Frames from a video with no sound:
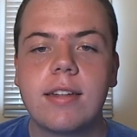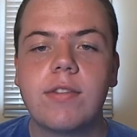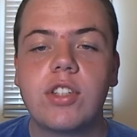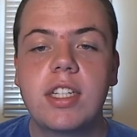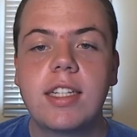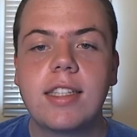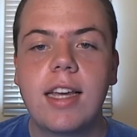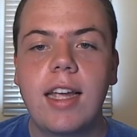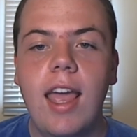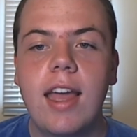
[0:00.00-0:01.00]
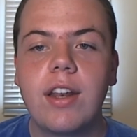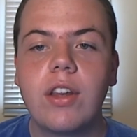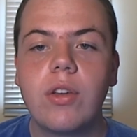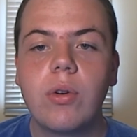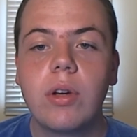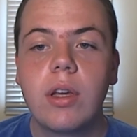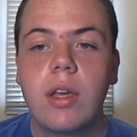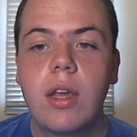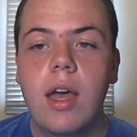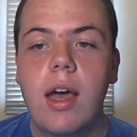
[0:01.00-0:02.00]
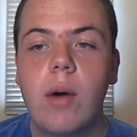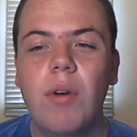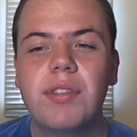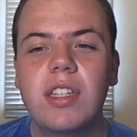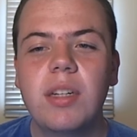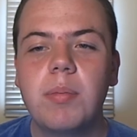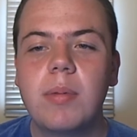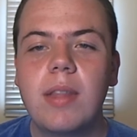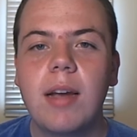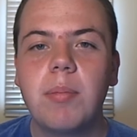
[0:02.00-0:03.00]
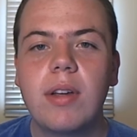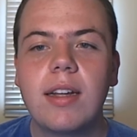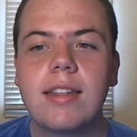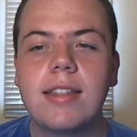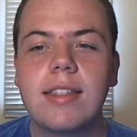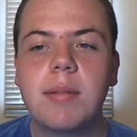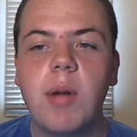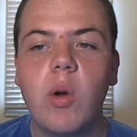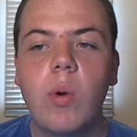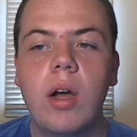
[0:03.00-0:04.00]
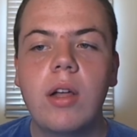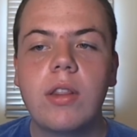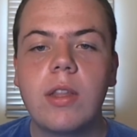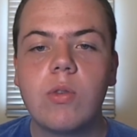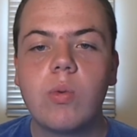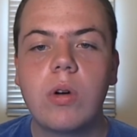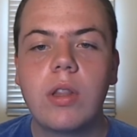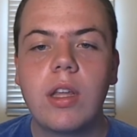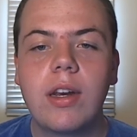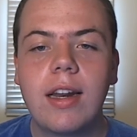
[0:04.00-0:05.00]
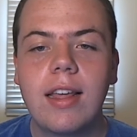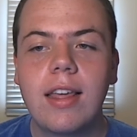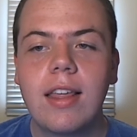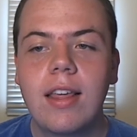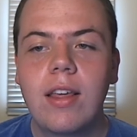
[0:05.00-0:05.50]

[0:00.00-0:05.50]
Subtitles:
Virginia Tech at Duke. While Virginia Tech played semi well in this one, they didn't